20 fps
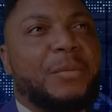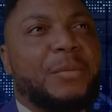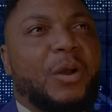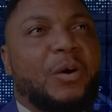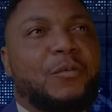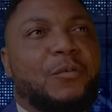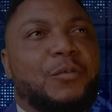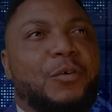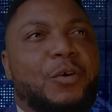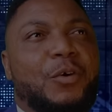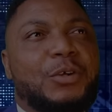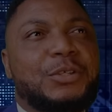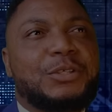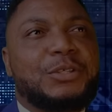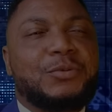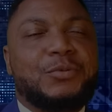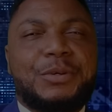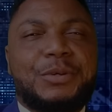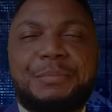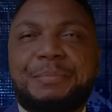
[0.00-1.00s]
of
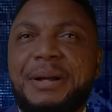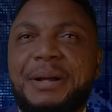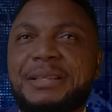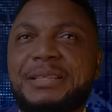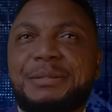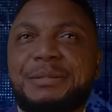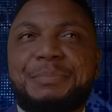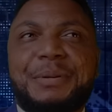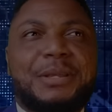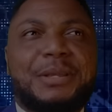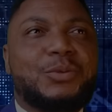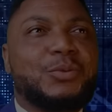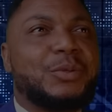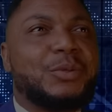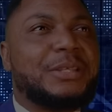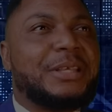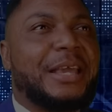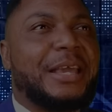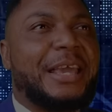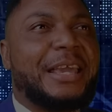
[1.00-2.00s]
course, we participate
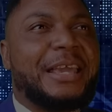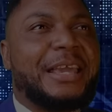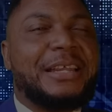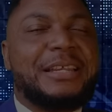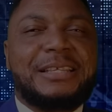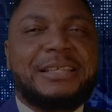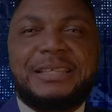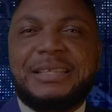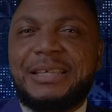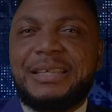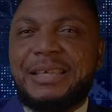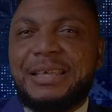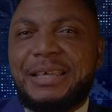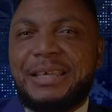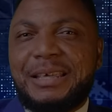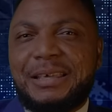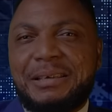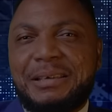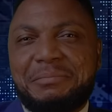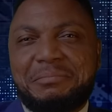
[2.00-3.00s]
with
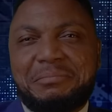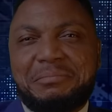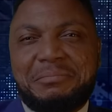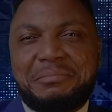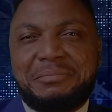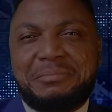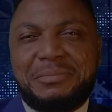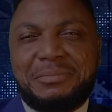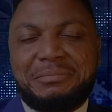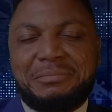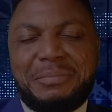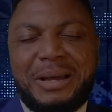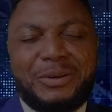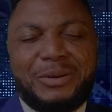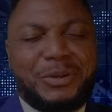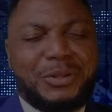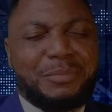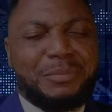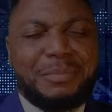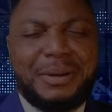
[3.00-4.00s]
ANC,
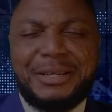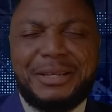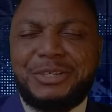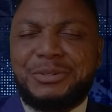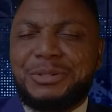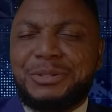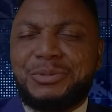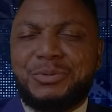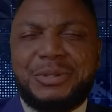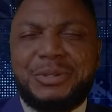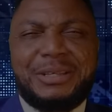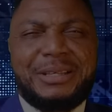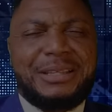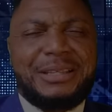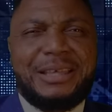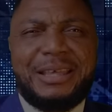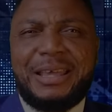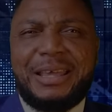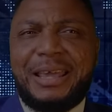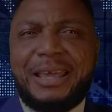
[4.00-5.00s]
not much with
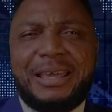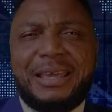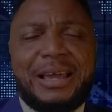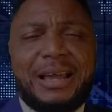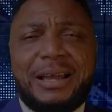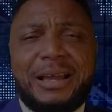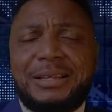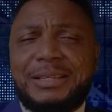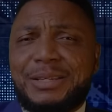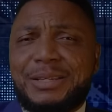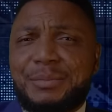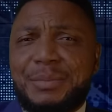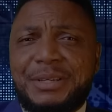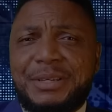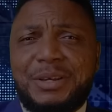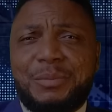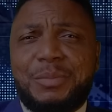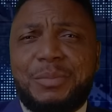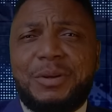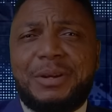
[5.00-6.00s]
DA. I can't say
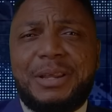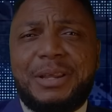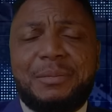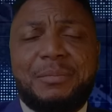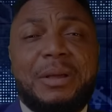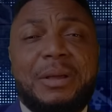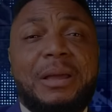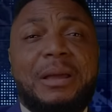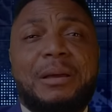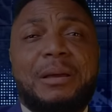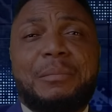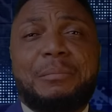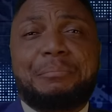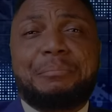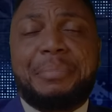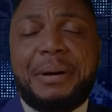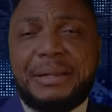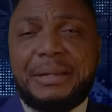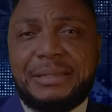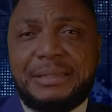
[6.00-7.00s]
much about them.
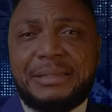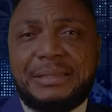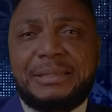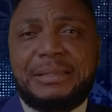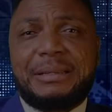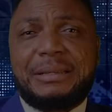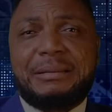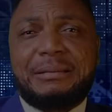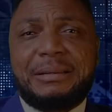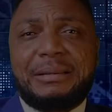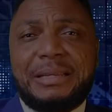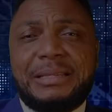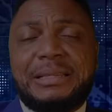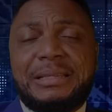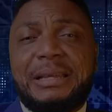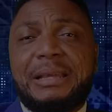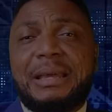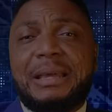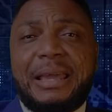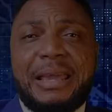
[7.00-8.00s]
But let's
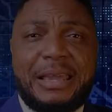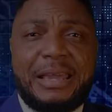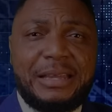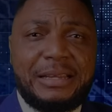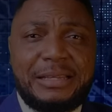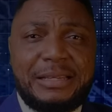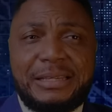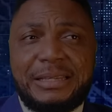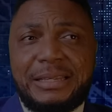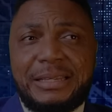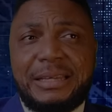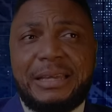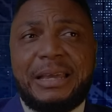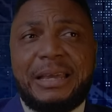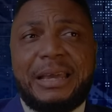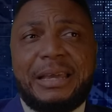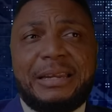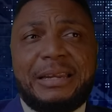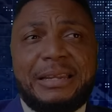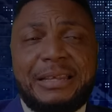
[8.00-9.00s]
say
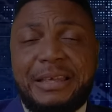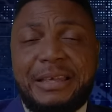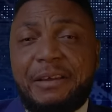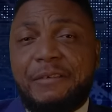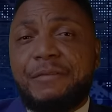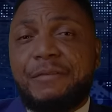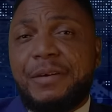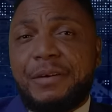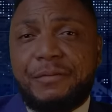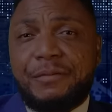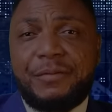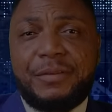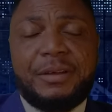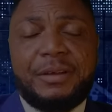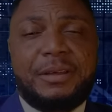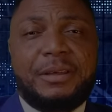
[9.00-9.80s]
ANC and the EFF,